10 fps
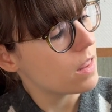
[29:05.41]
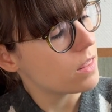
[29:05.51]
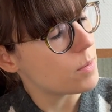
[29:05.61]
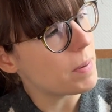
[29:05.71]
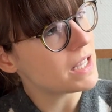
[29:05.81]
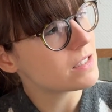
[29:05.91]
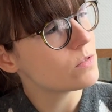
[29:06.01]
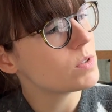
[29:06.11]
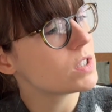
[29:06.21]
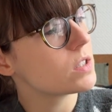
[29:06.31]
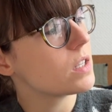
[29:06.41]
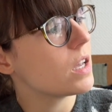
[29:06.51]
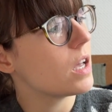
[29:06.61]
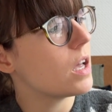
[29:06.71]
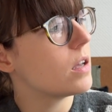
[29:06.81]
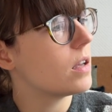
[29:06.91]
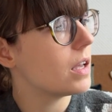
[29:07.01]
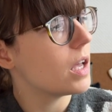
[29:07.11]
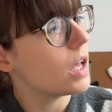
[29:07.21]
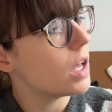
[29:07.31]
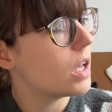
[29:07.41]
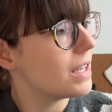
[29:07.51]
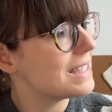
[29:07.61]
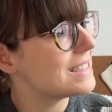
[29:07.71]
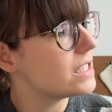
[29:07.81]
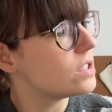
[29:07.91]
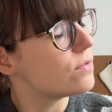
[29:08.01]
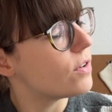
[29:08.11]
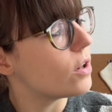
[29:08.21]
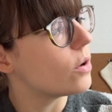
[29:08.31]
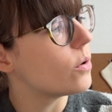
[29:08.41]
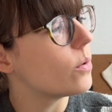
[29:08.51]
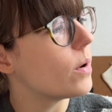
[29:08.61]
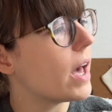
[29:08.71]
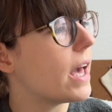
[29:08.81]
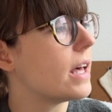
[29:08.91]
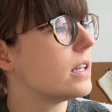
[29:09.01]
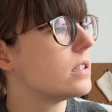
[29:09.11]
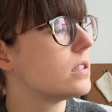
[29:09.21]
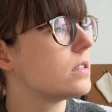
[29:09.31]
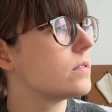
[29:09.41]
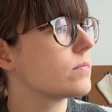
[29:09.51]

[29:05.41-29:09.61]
The pattern was easy to follow and